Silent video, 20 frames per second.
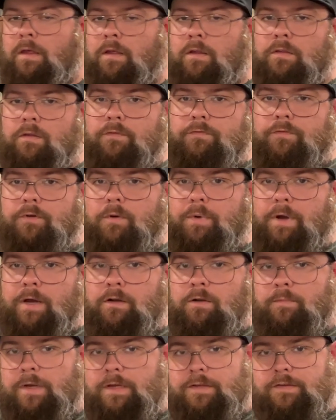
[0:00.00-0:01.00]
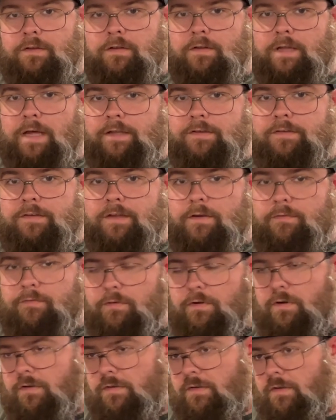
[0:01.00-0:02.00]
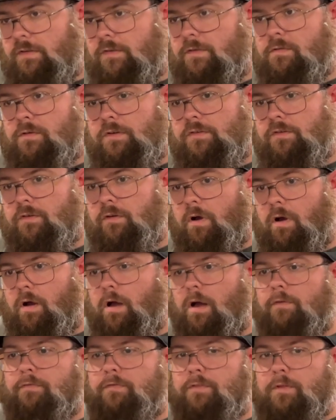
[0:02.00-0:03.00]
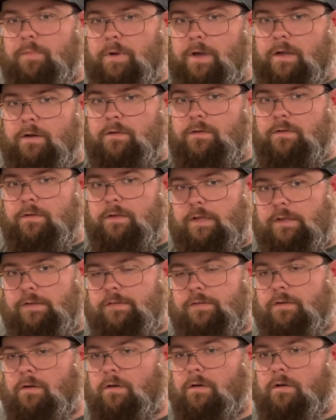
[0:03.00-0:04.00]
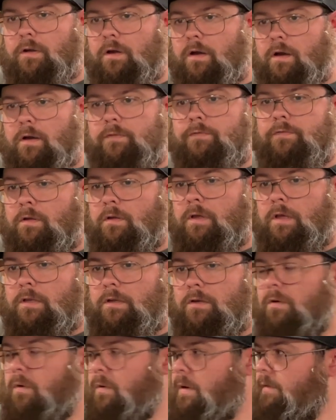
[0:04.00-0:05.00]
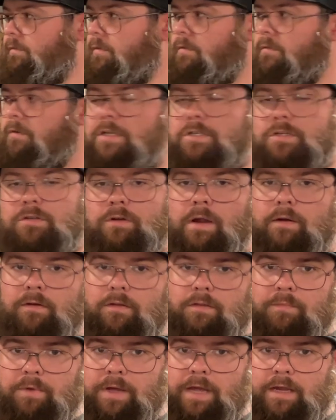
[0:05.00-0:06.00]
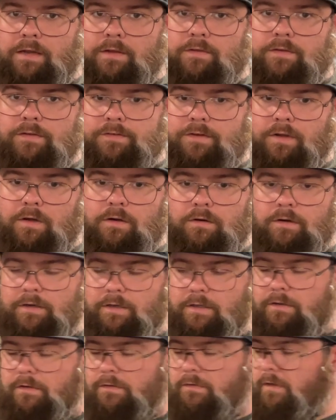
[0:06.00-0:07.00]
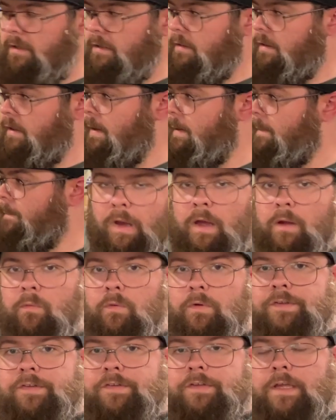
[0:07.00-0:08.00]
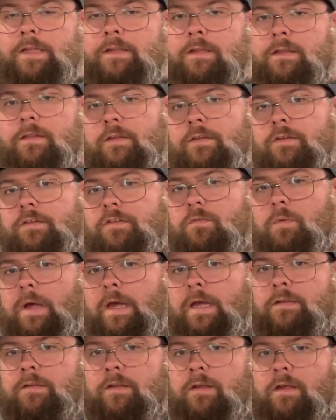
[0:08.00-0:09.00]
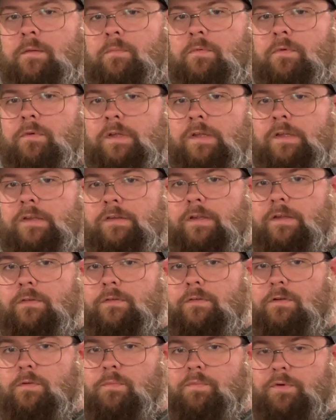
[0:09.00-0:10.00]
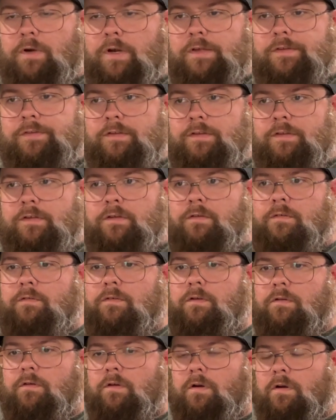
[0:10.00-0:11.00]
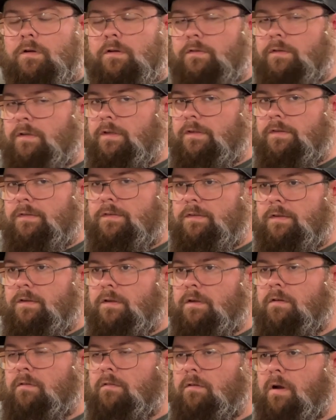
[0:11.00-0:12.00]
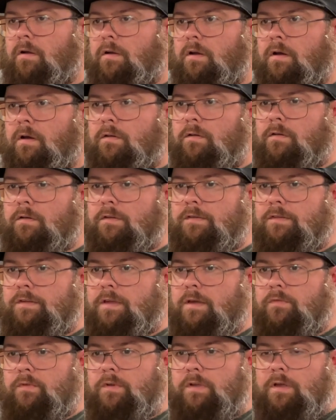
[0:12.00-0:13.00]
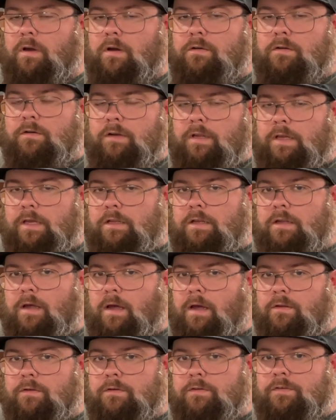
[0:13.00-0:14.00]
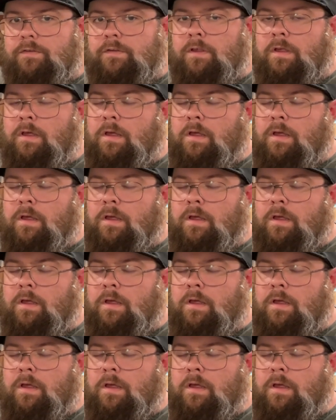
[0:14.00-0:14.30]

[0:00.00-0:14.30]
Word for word: The foot pedal makes it a lot safer because as soon as you're off the pedal, it's turned off and you don't have to reach around to the back of the saw or anything like that. I will say that this swag table is a little pricey. Currently, it's sitting around one hundred seventy dollars, one hundred eighty dollars.